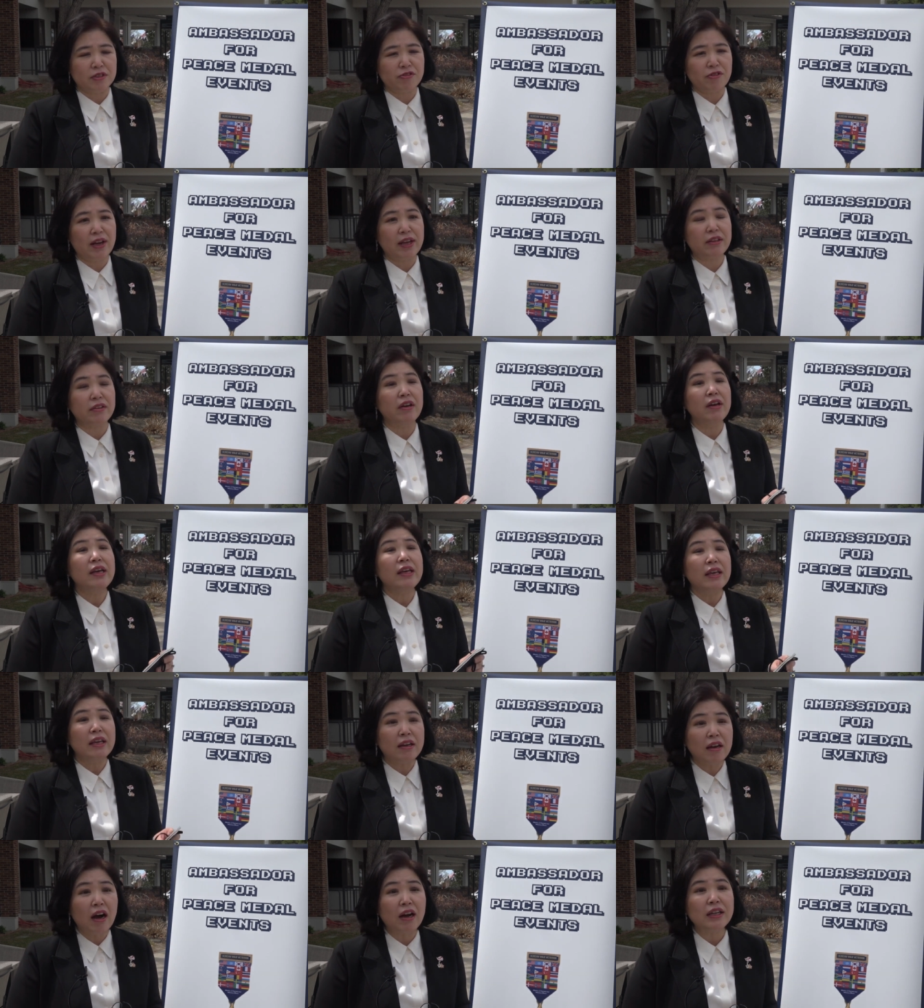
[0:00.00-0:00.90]
like
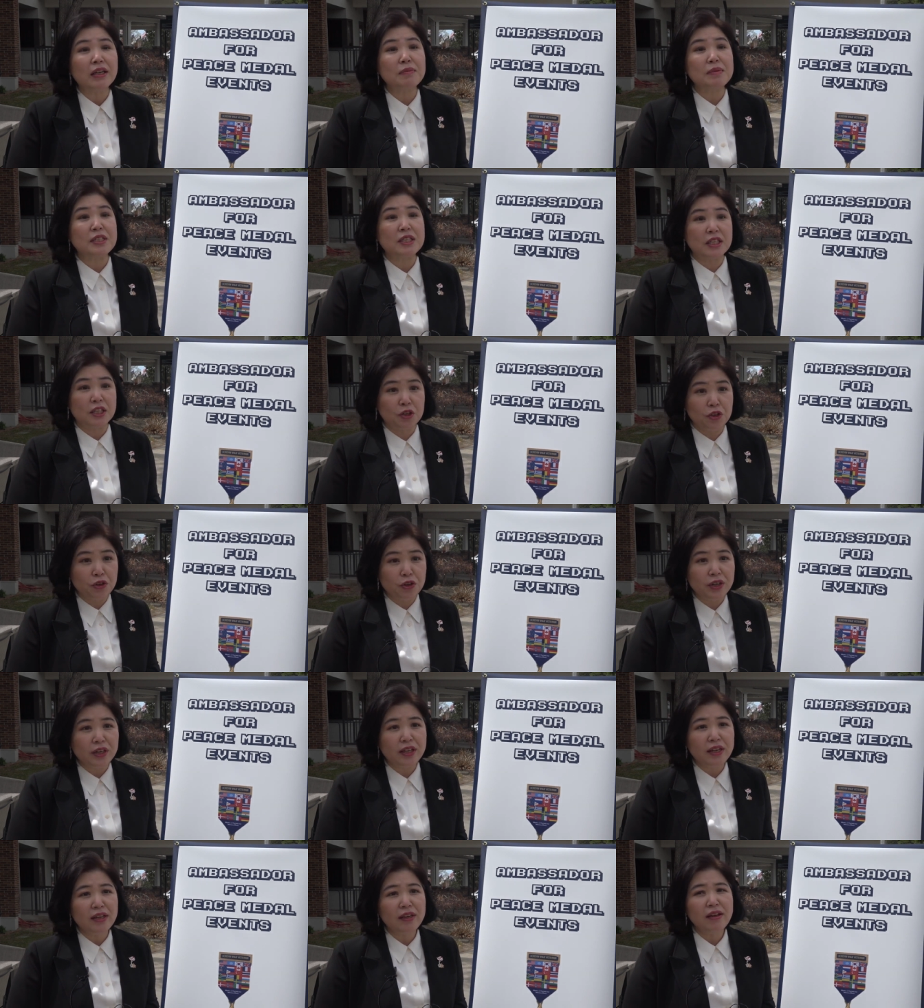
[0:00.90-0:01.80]
economy,
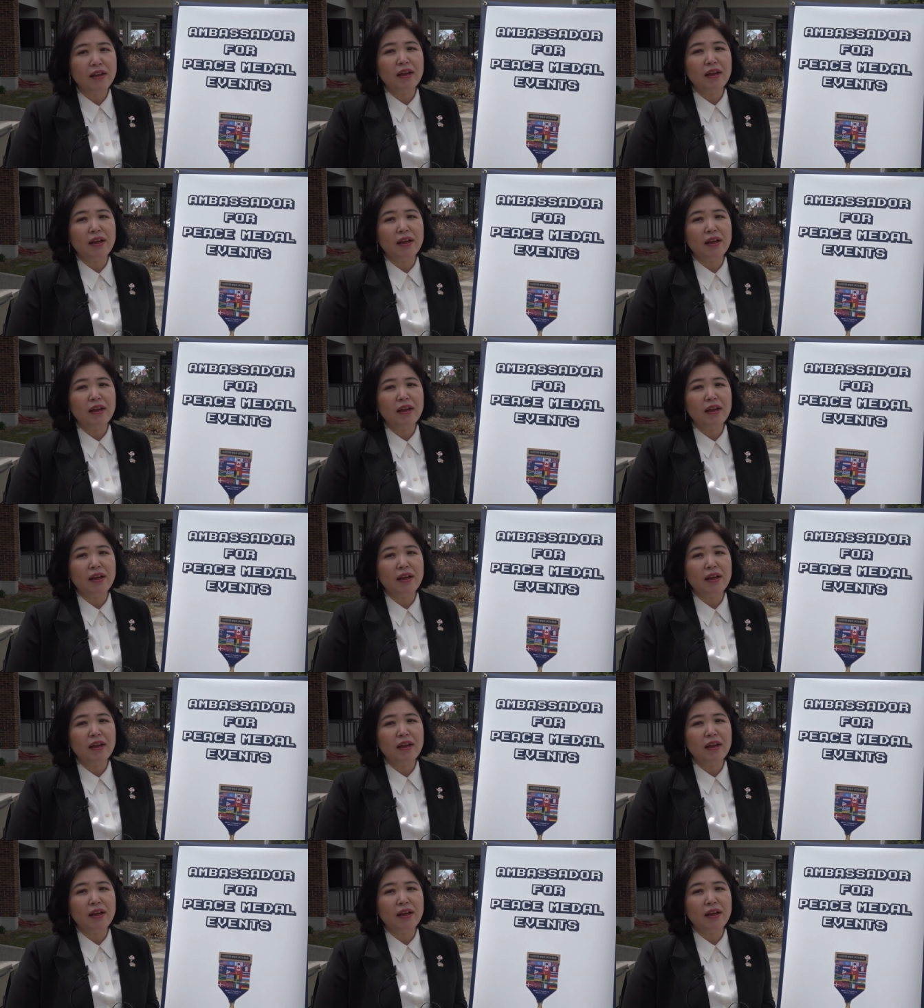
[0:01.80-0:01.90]
security,